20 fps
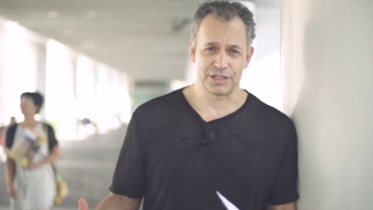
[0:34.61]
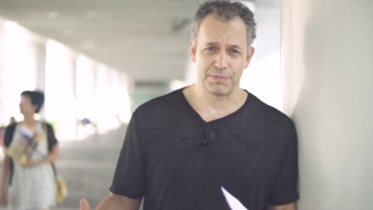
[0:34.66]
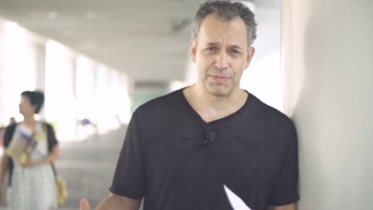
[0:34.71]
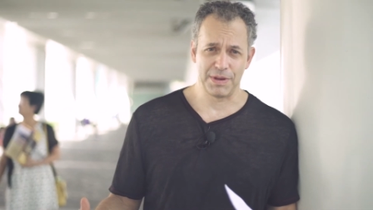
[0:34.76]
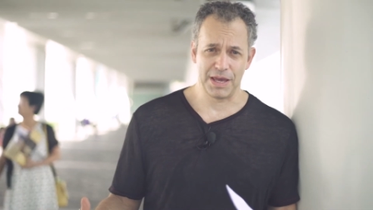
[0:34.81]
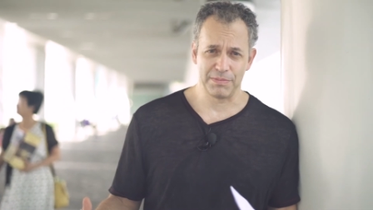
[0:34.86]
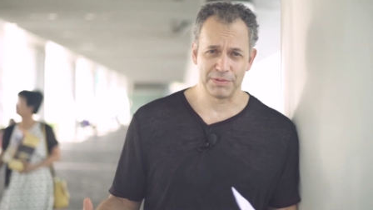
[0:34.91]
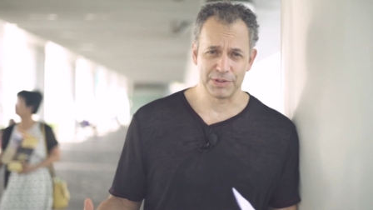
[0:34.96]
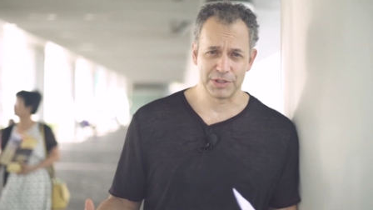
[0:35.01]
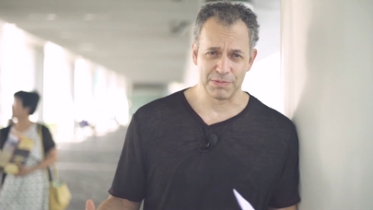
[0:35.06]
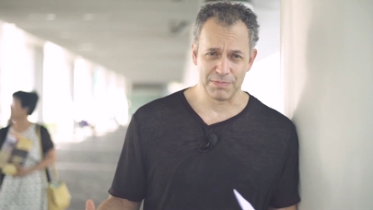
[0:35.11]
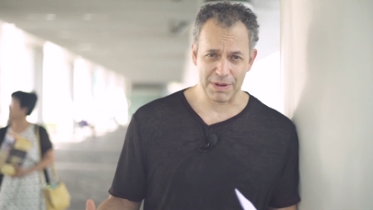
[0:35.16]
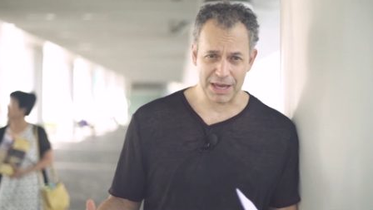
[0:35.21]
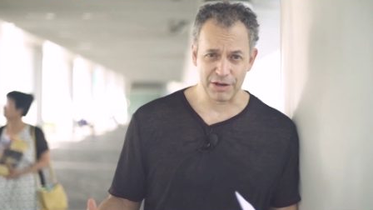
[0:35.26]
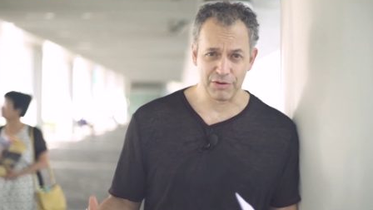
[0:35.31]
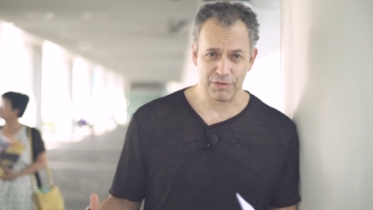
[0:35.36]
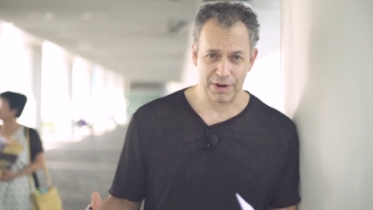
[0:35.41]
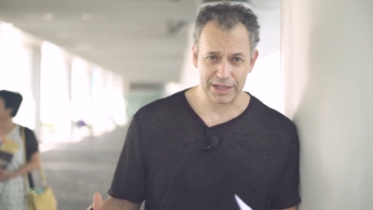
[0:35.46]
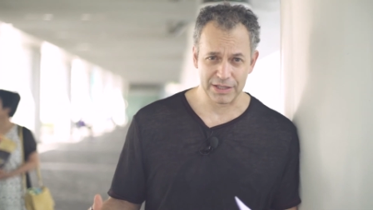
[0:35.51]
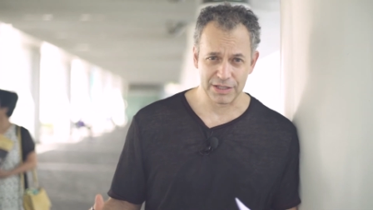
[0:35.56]
to be able to make
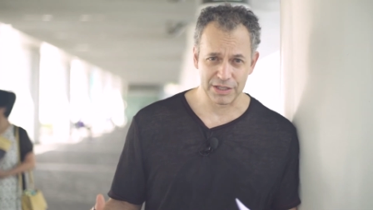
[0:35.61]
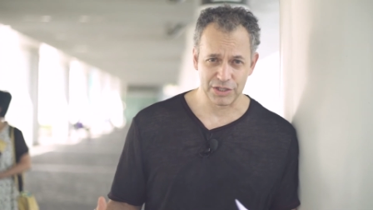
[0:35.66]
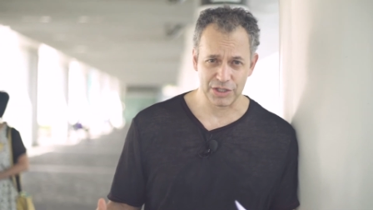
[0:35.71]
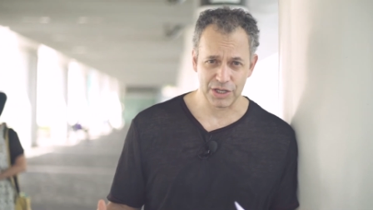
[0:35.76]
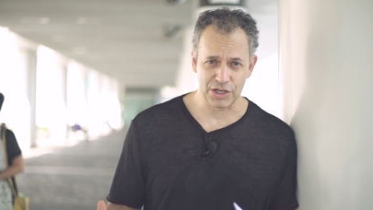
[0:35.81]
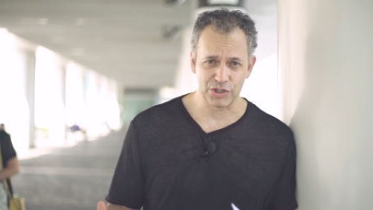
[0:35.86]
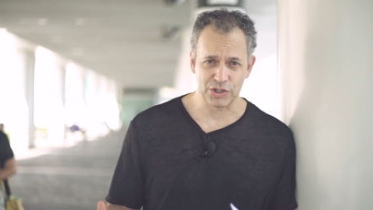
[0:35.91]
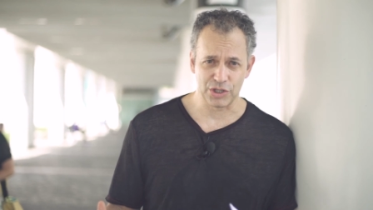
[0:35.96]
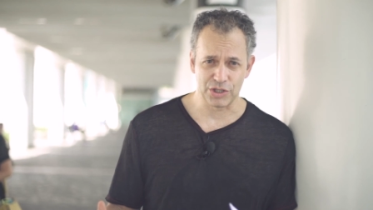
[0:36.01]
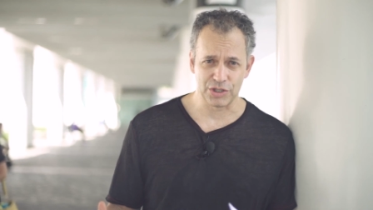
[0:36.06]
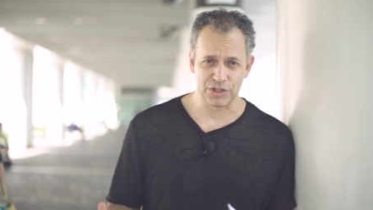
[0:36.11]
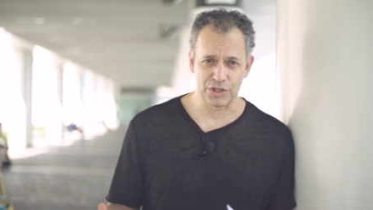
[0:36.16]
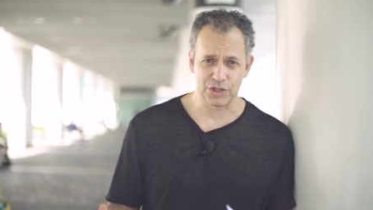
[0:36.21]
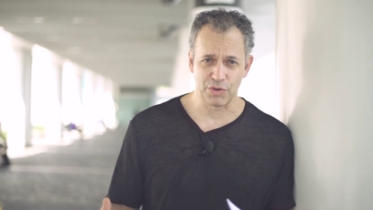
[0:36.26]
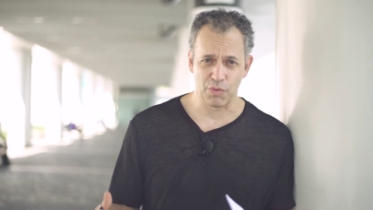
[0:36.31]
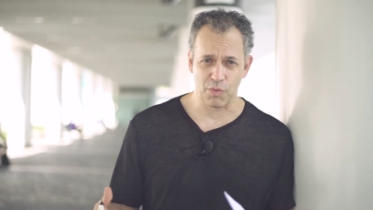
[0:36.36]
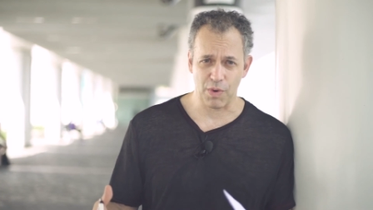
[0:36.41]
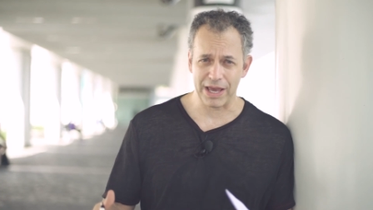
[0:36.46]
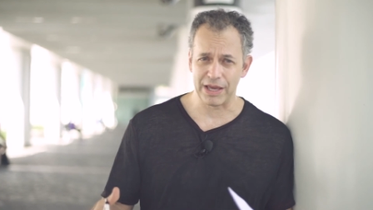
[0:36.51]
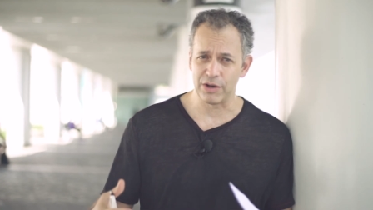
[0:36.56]
great decisions in
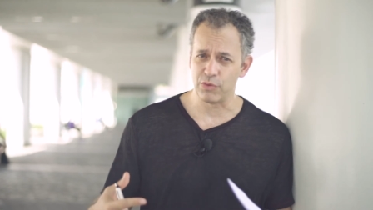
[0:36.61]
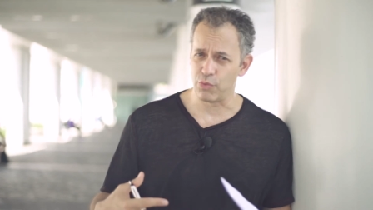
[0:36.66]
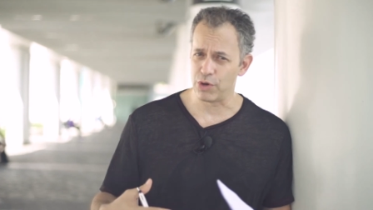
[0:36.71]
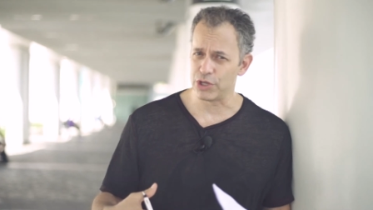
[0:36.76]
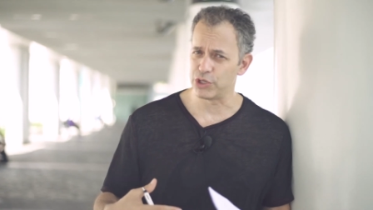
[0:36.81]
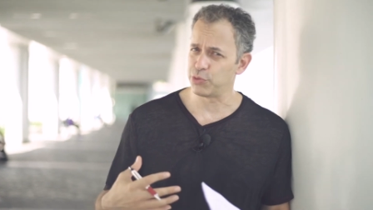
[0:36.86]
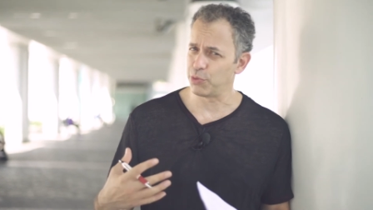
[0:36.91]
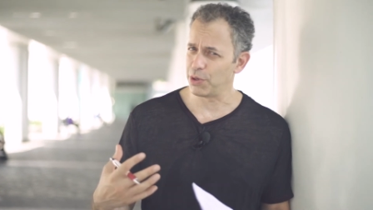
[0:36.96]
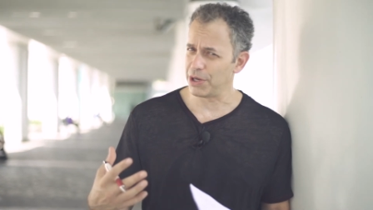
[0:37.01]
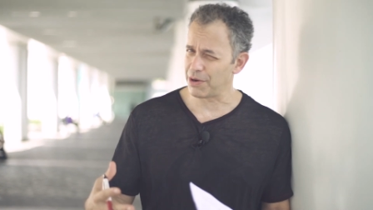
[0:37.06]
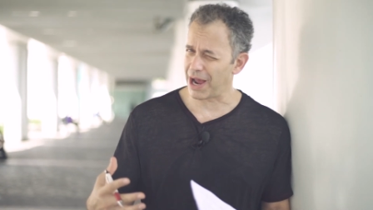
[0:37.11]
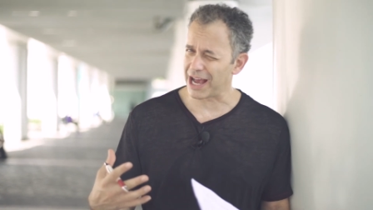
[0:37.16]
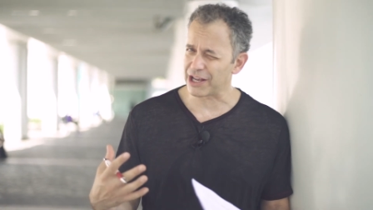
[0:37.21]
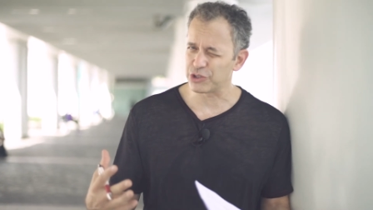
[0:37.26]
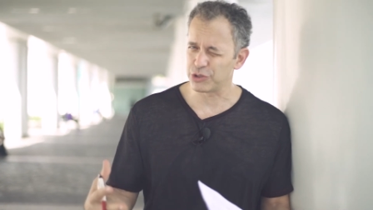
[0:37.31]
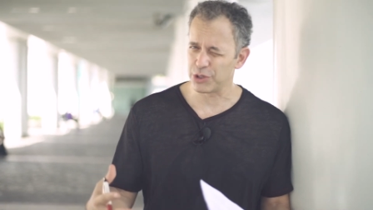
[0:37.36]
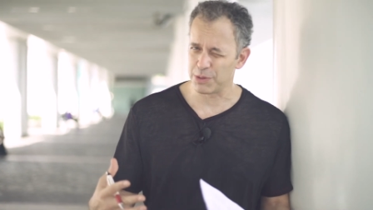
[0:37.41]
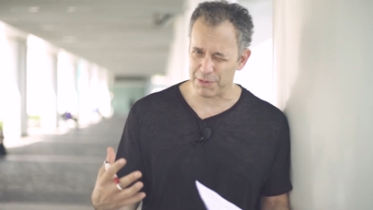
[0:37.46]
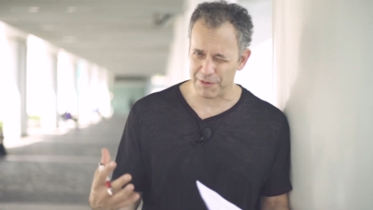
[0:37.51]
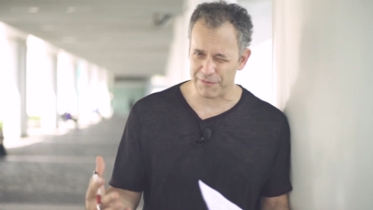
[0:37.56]
the way in which we
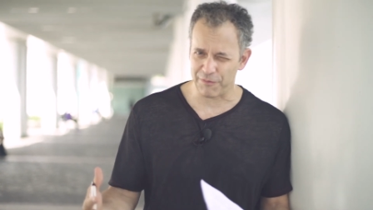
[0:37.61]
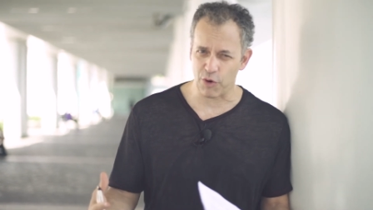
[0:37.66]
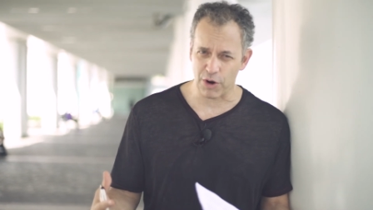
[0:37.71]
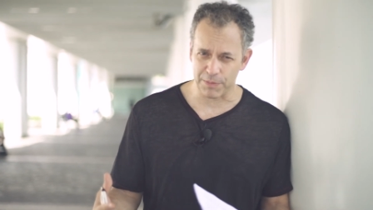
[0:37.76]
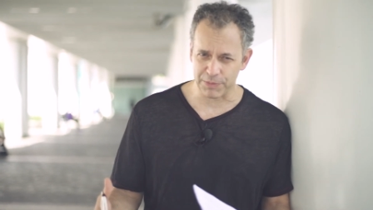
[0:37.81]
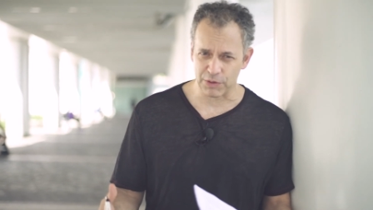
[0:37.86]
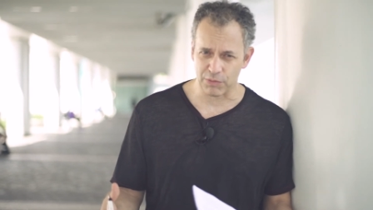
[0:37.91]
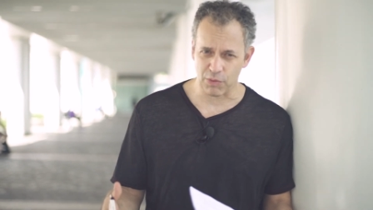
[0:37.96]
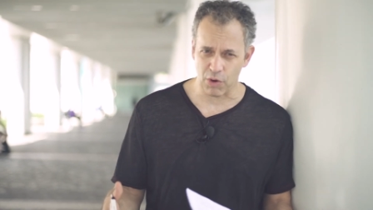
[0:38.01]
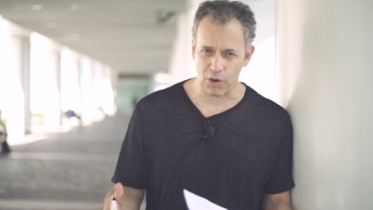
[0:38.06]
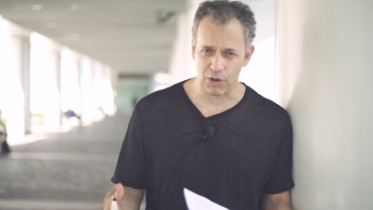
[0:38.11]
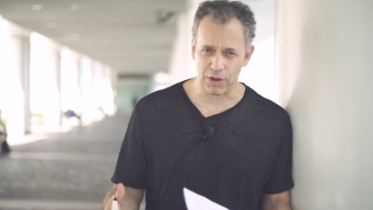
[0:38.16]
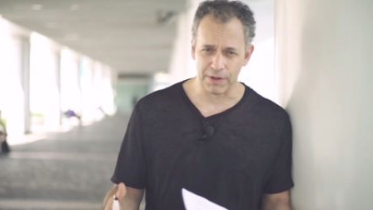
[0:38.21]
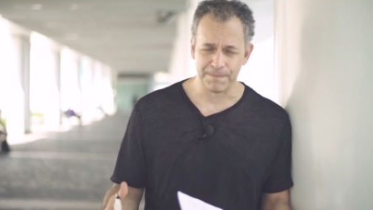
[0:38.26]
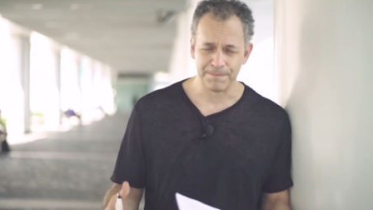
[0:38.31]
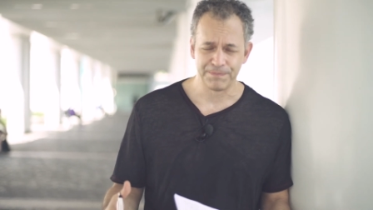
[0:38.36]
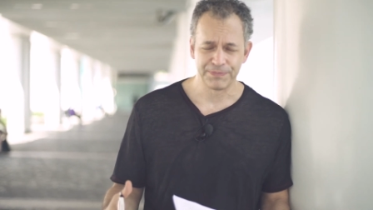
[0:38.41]
actually perform the role.